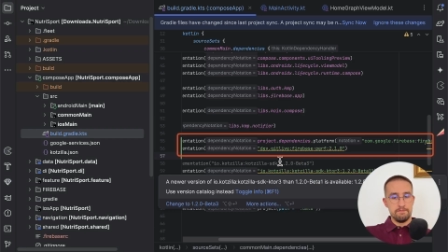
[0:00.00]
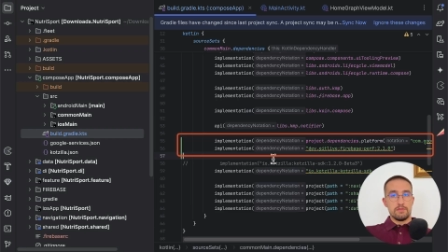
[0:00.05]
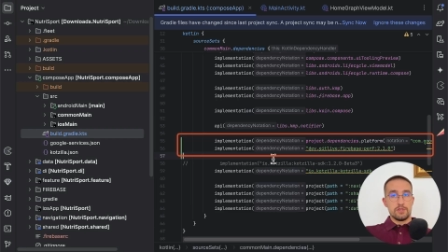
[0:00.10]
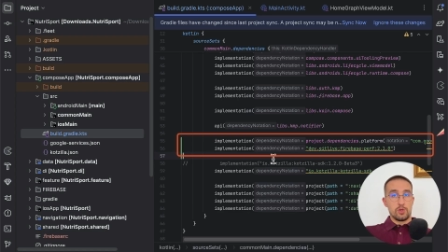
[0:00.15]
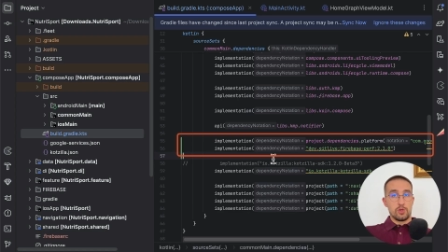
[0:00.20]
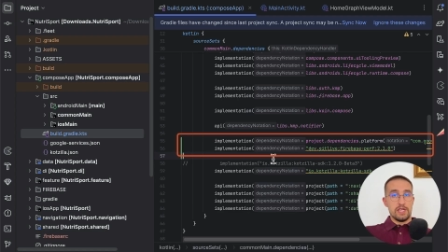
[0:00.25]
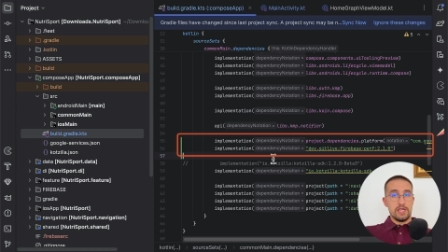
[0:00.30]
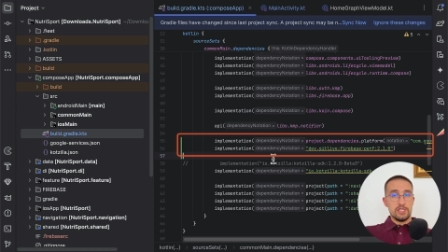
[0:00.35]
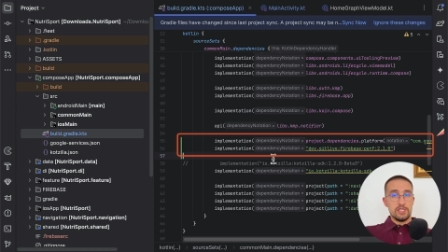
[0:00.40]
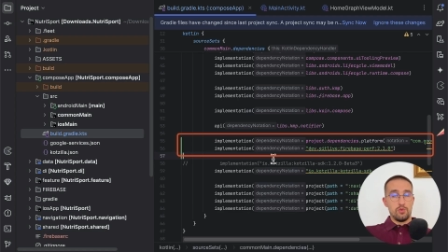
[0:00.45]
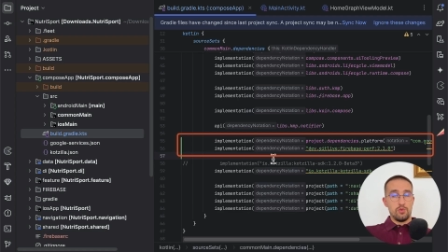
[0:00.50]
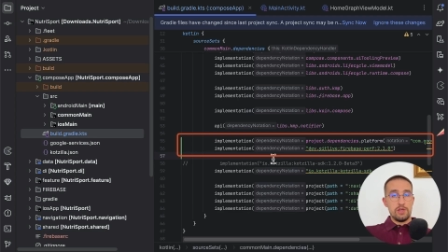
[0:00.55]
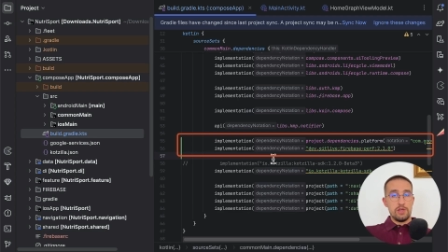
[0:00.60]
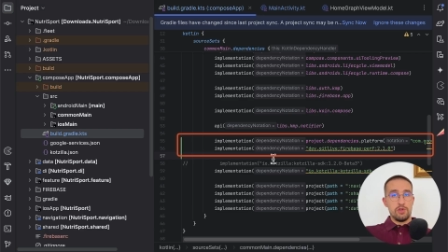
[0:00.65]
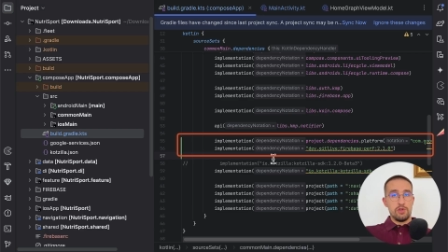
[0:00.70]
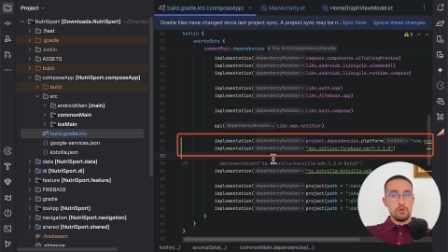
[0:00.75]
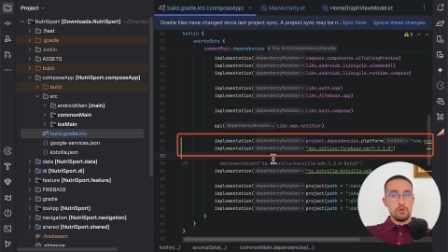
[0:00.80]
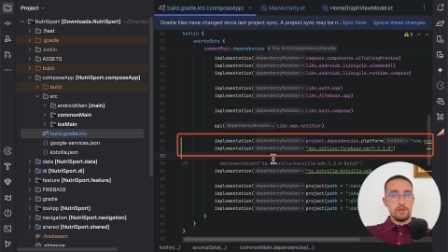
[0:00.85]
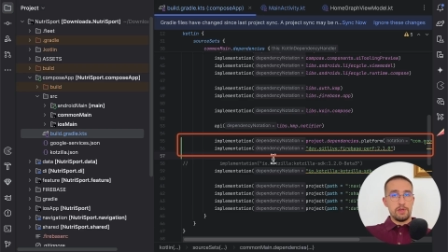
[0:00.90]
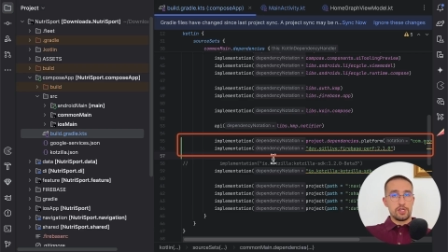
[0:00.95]
So that's why you
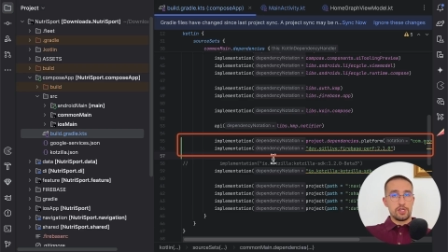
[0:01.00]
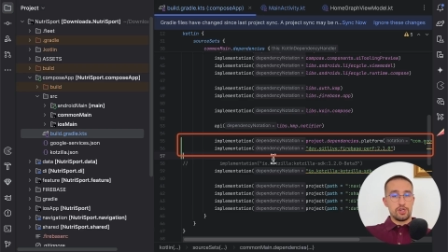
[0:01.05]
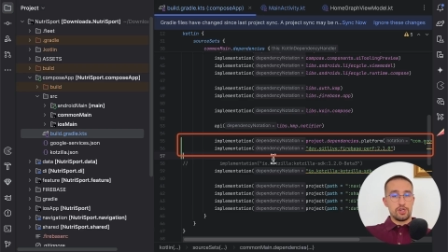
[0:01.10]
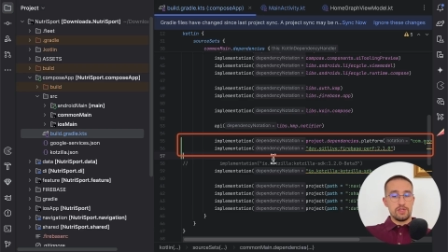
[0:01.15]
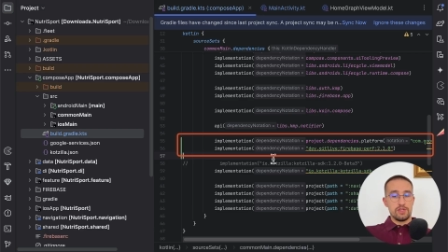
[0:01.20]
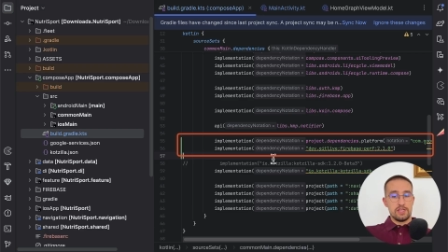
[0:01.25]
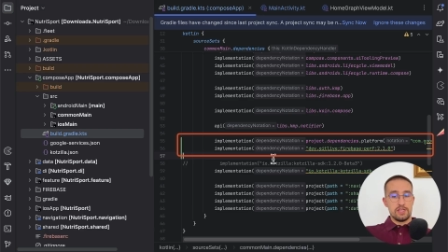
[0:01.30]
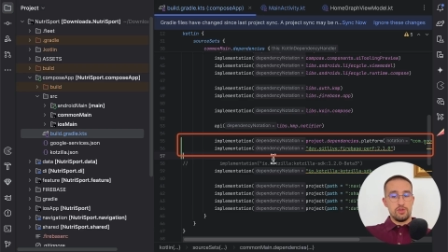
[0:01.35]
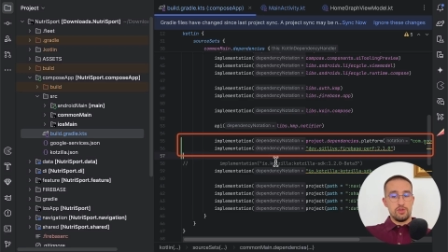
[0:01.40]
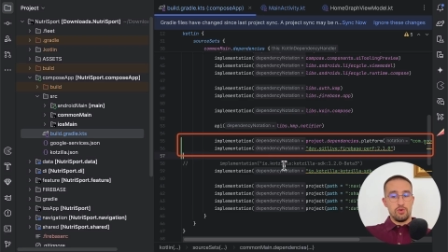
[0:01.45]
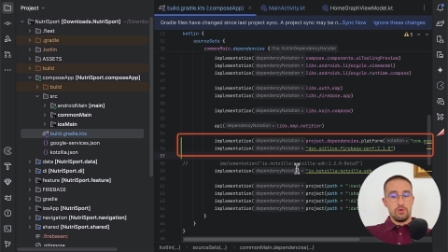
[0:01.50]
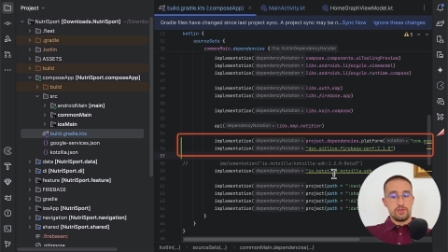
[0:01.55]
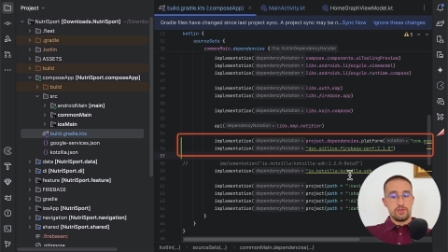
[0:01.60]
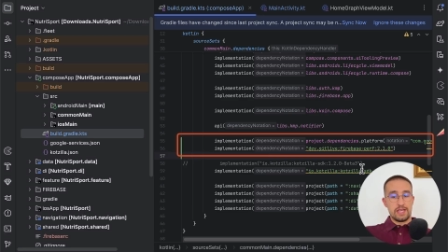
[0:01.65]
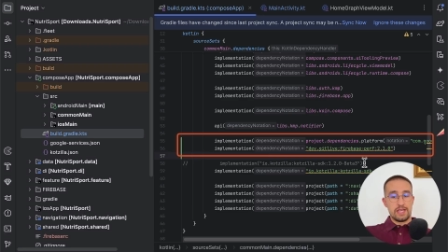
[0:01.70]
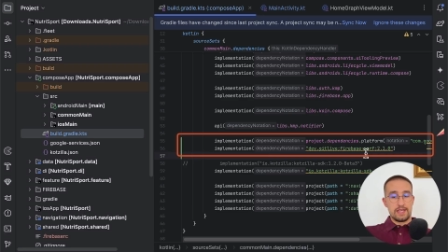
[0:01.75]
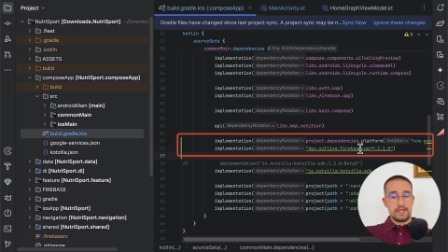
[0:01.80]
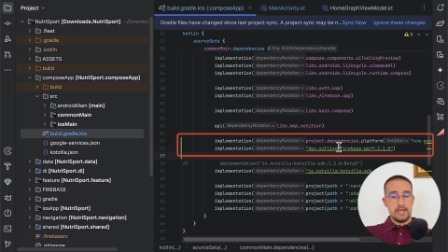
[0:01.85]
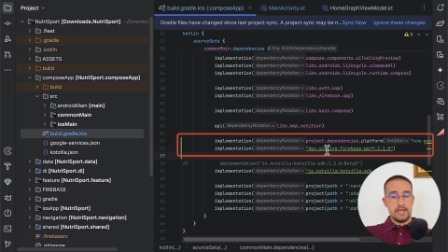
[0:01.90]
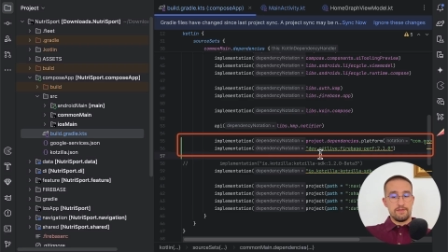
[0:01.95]
need to make sure that you
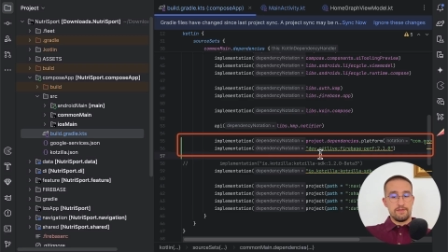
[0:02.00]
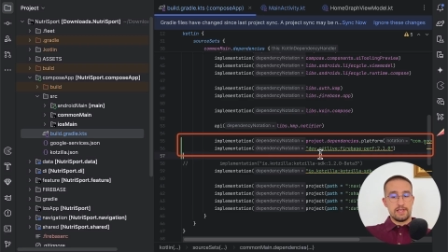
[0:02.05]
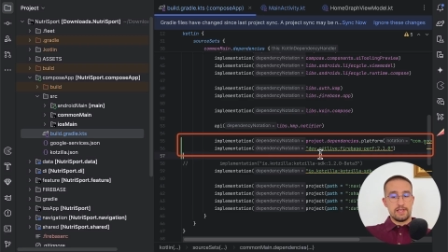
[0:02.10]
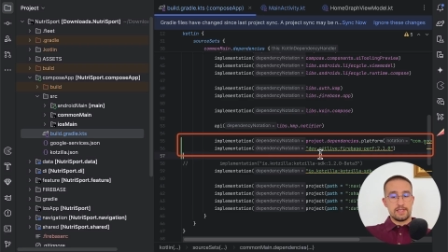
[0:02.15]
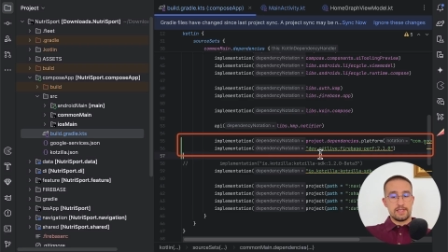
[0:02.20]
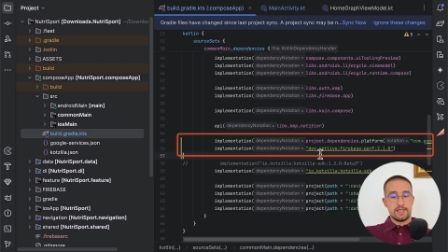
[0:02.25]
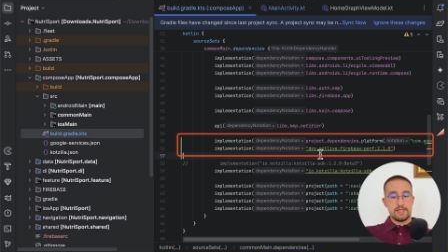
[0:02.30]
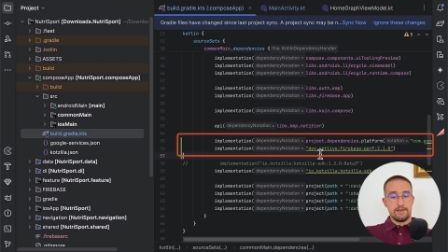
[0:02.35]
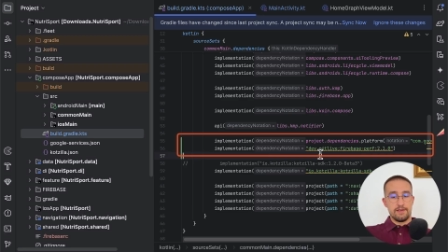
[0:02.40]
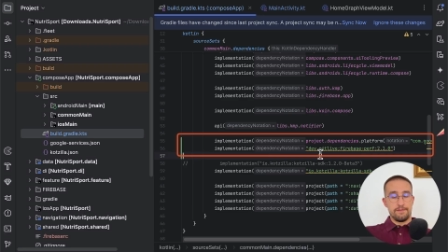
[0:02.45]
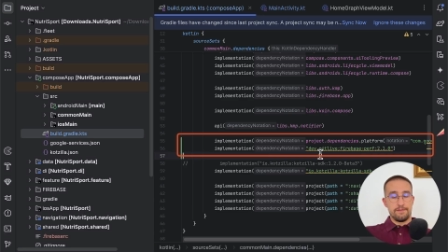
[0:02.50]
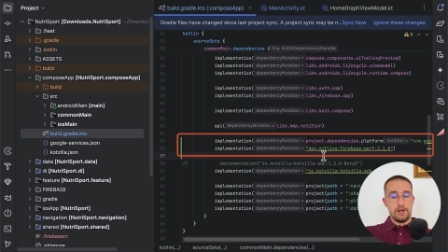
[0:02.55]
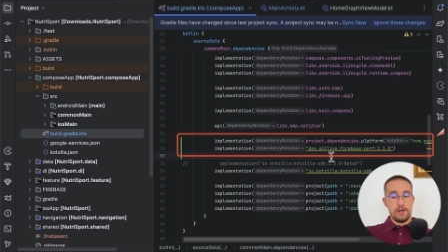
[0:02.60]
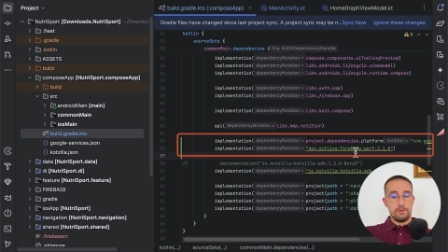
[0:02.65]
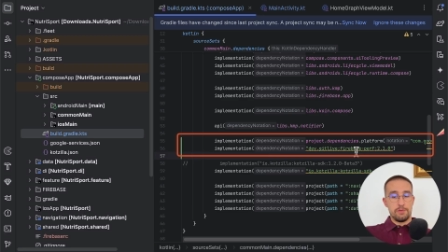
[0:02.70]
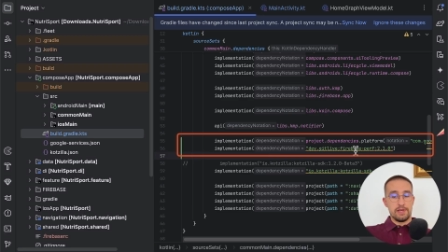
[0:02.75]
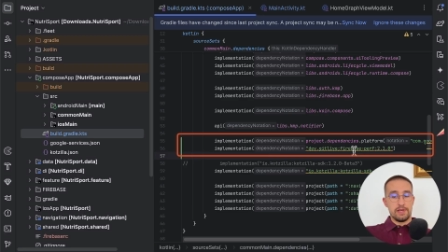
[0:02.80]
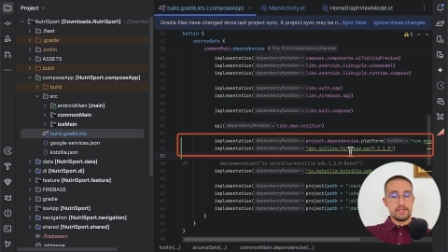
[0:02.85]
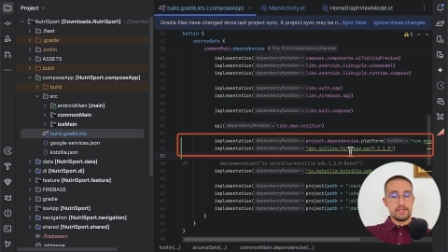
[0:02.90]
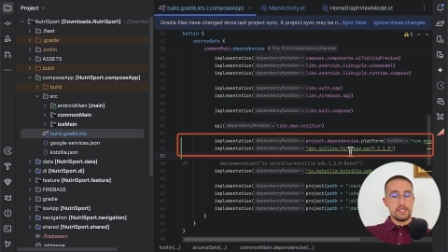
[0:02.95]
already have this
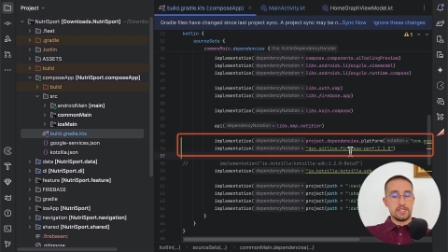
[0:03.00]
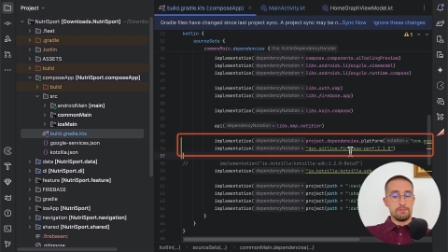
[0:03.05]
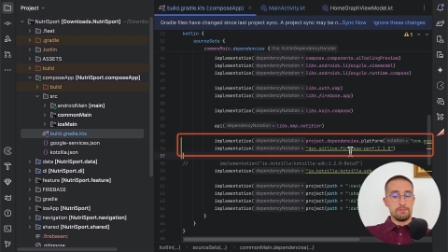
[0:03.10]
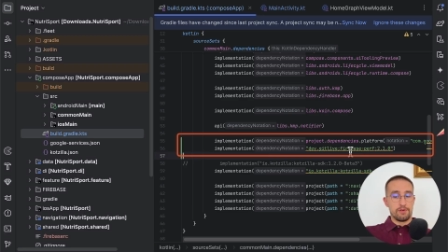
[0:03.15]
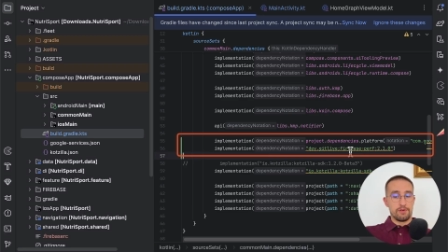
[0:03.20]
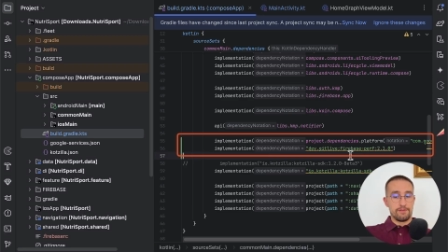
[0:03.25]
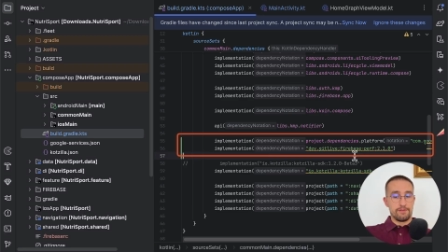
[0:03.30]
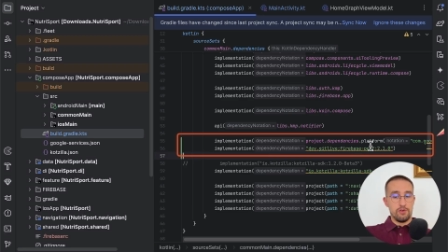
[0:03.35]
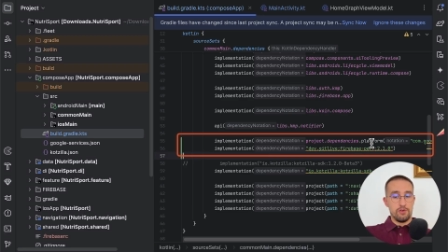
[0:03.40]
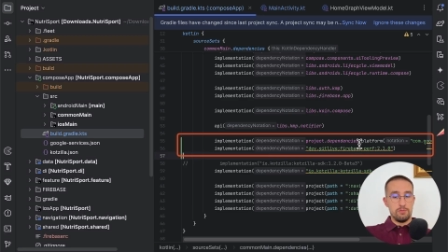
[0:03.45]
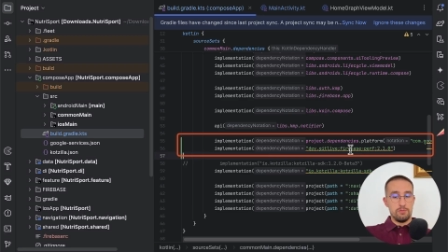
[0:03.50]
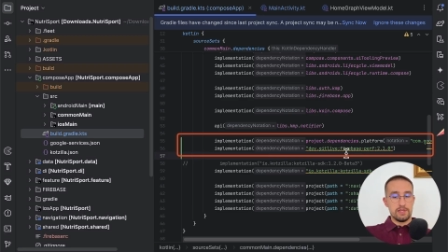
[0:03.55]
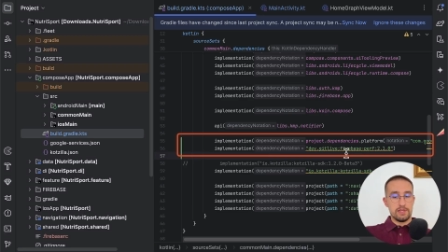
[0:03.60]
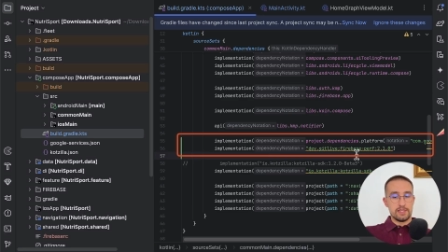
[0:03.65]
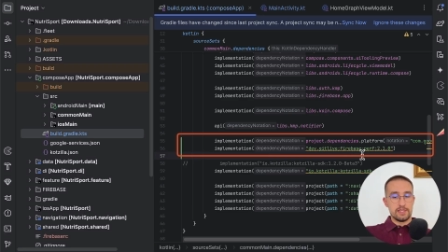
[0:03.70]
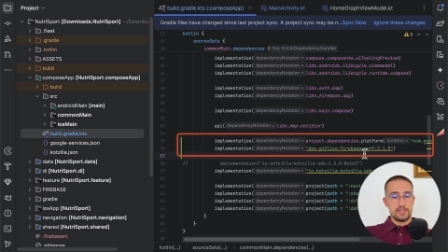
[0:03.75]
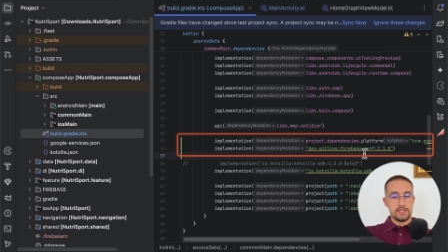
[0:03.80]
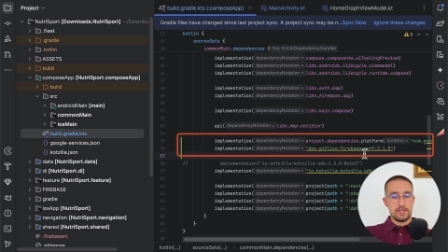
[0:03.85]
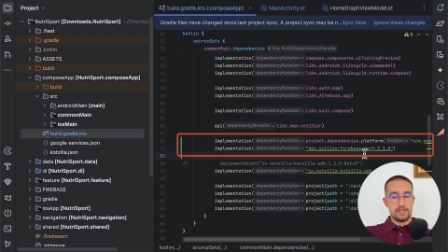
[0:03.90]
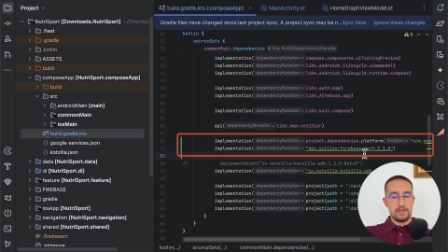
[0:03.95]
Firebase
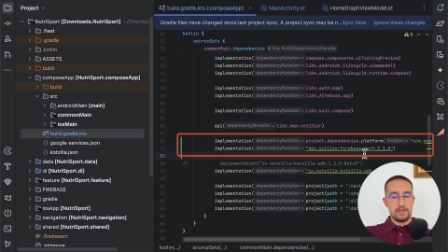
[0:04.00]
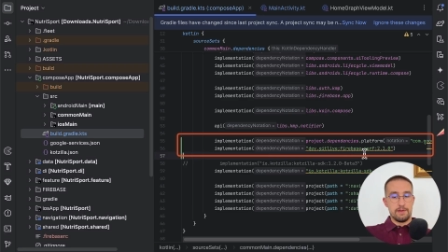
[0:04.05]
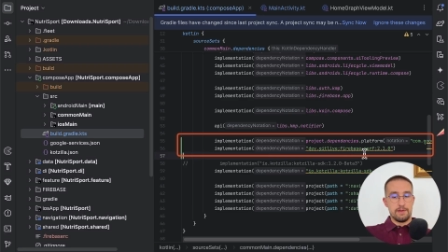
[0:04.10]
performance